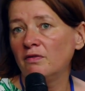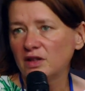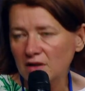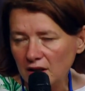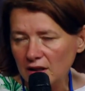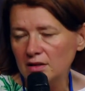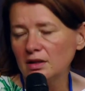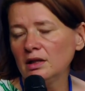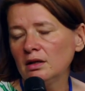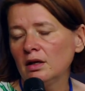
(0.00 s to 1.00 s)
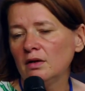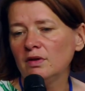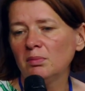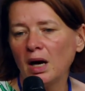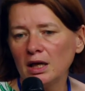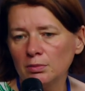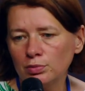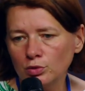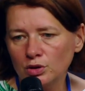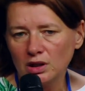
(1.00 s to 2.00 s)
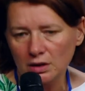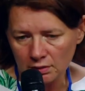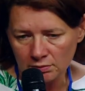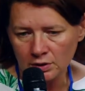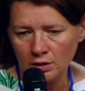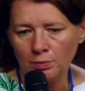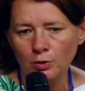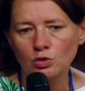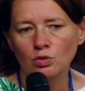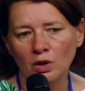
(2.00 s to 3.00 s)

I believe that this dialogue has to be open